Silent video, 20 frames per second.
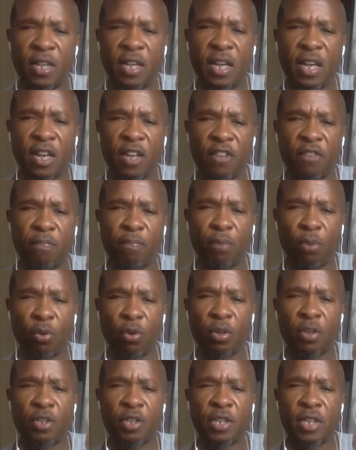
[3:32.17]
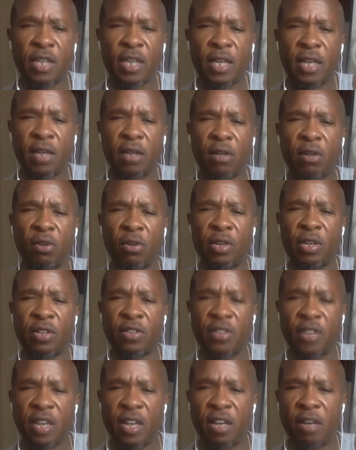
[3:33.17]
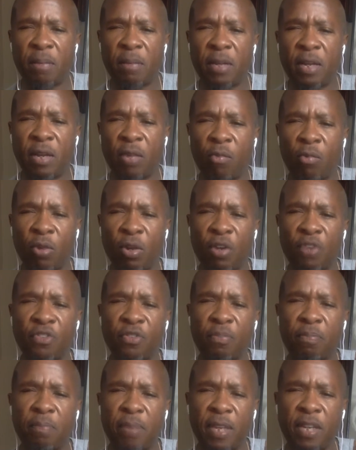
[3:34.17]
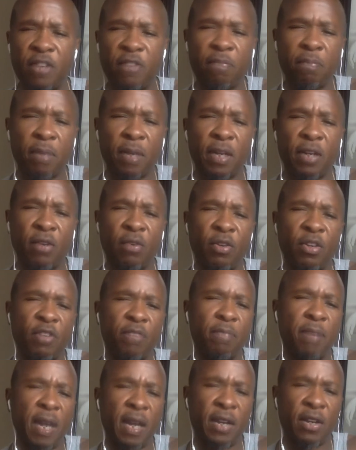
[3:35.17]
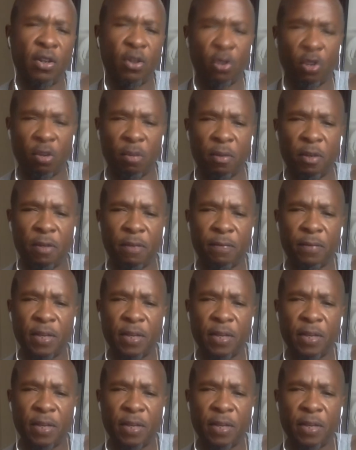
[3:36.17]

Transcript: has Born to Kill on his helmet and wears a peace button on his body armor.